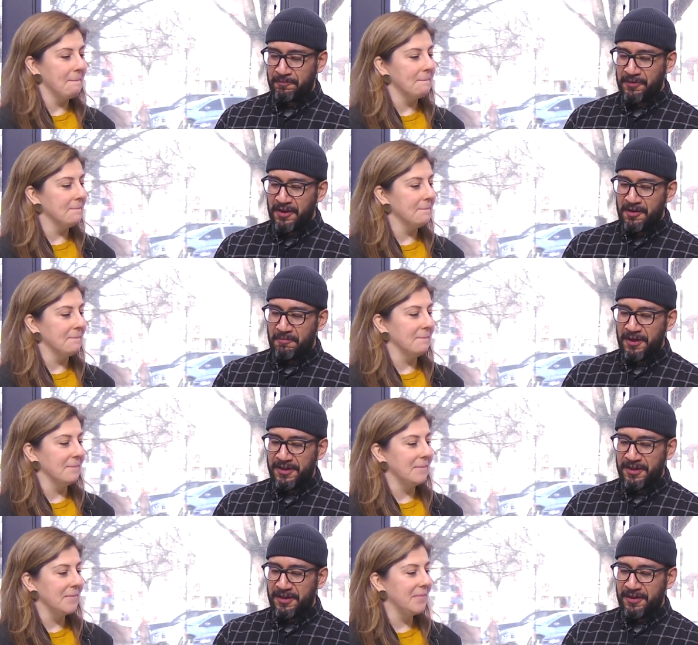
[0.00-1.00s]
Speaker 1: -hmm. but
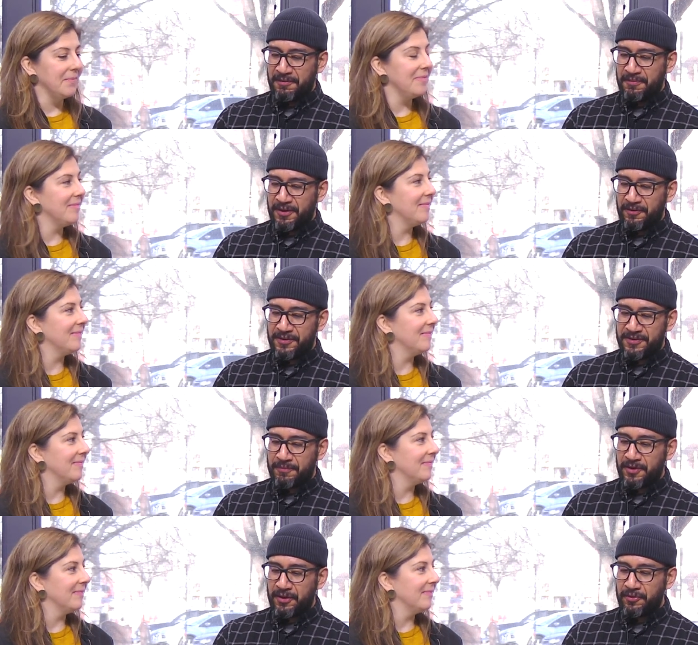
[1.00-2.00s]
uh, there is
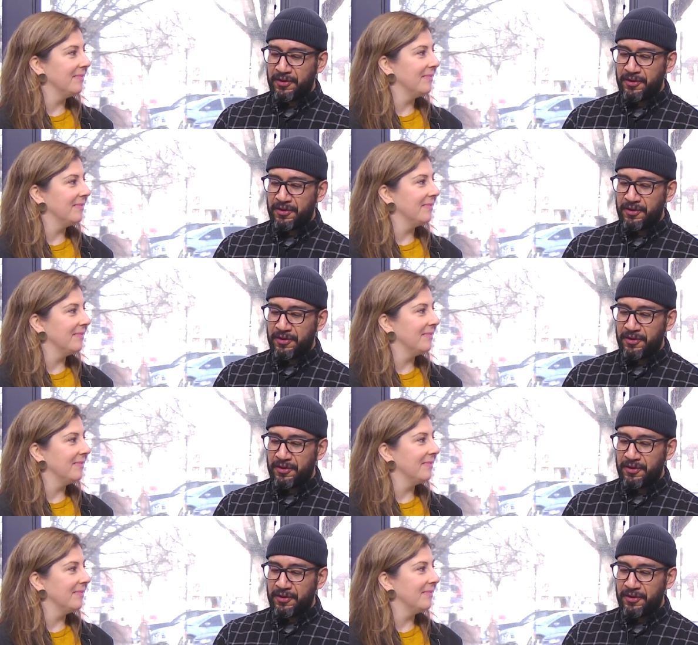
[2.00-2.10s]
something going